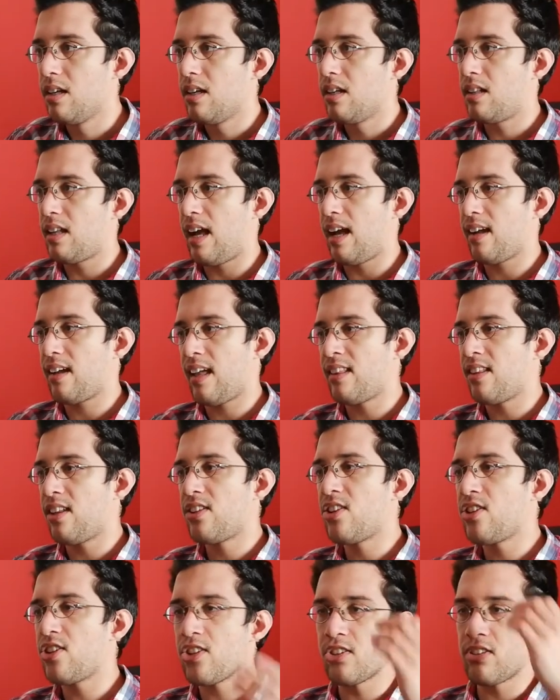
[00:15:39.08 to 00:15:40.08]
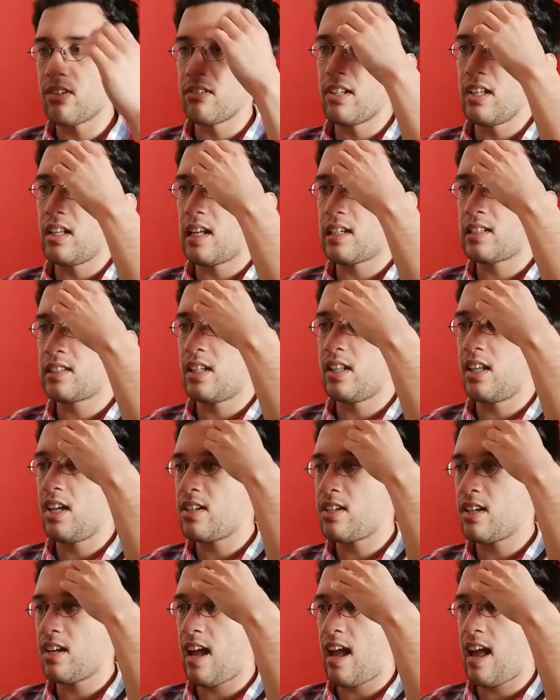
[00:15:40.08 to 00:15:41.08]
like and the digital deluxe
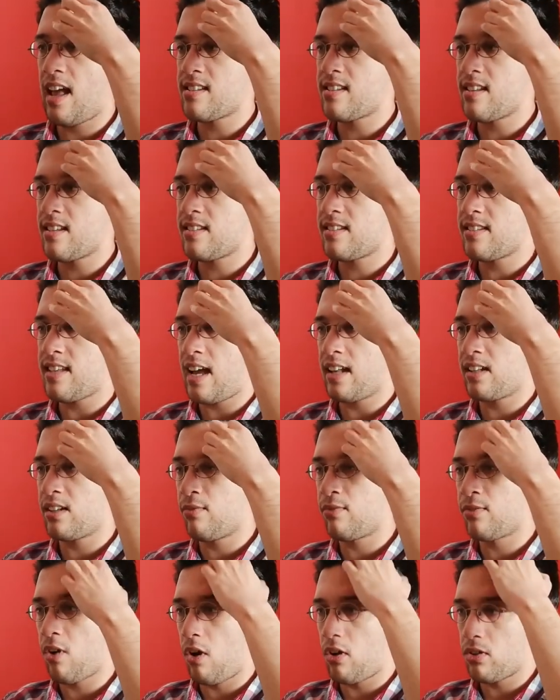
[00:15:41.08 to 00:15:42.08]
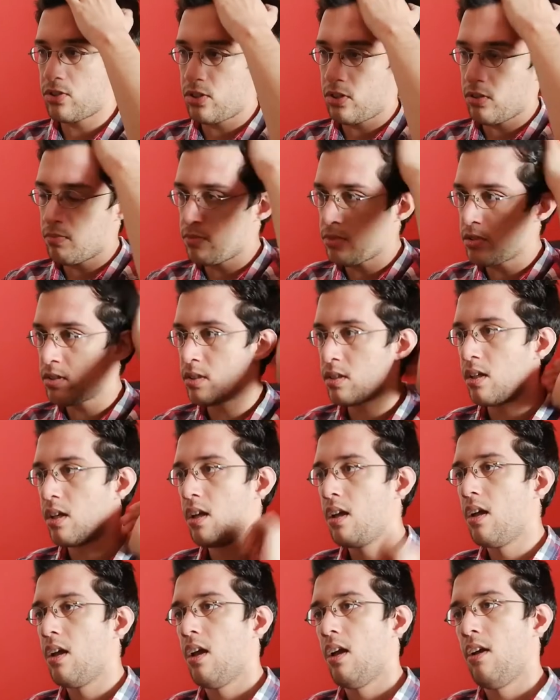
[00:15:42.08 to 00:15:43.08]
edition has a set of costumes
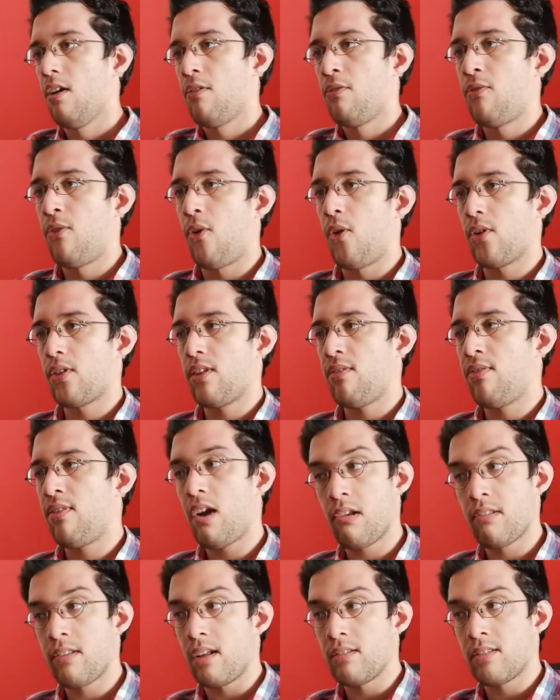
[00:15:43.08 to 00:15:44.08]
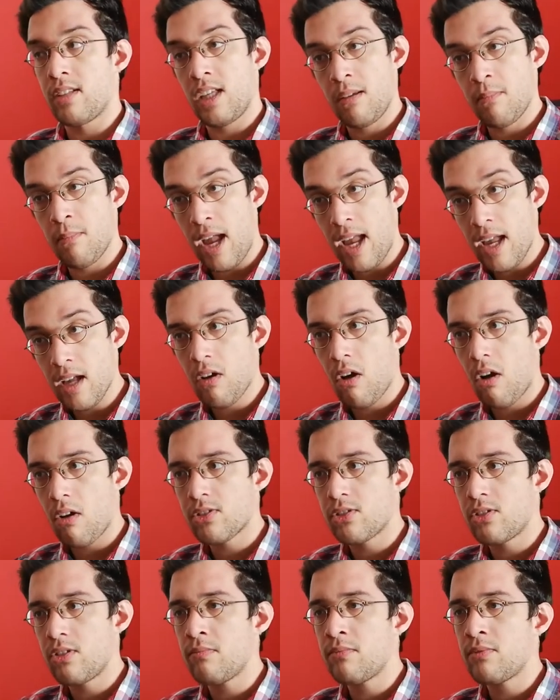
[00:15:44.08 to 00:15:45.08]
for the Fairy Tail team a
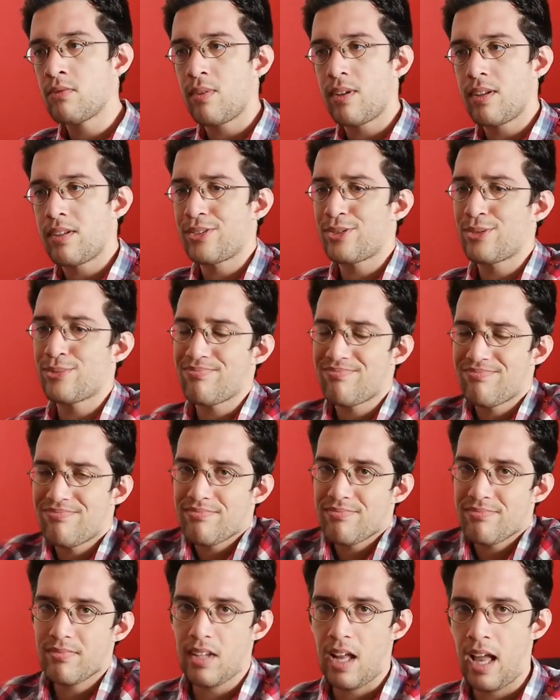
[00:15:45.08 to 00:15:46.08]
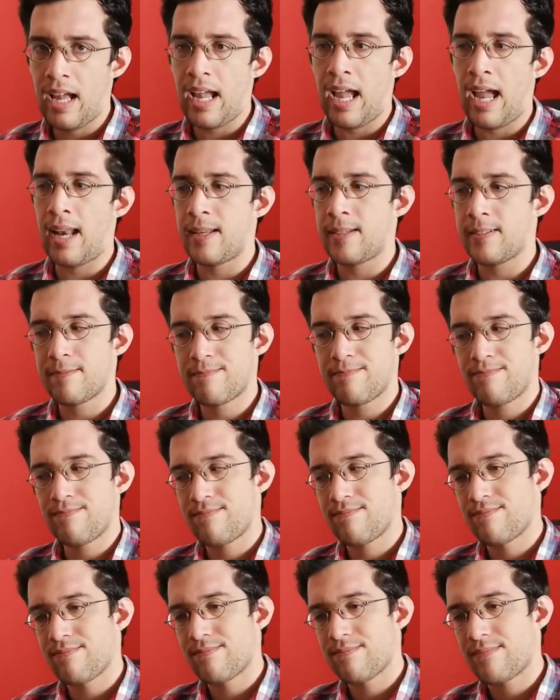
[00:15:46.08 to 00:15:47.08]
costumes which again
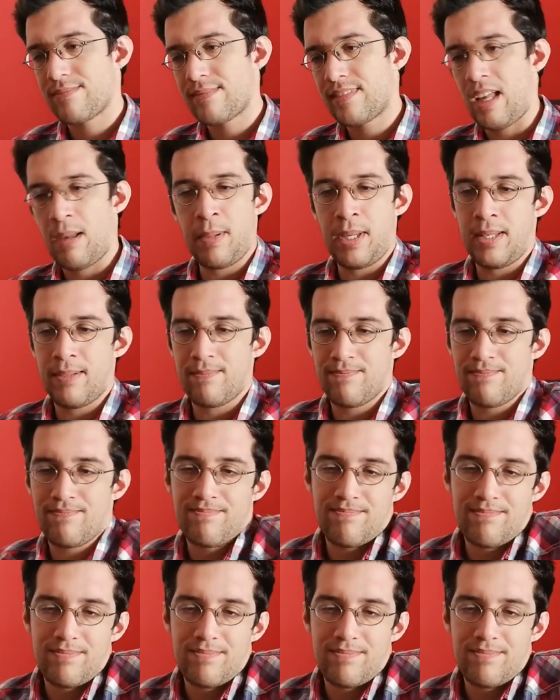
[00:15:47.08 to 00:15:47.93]
i mean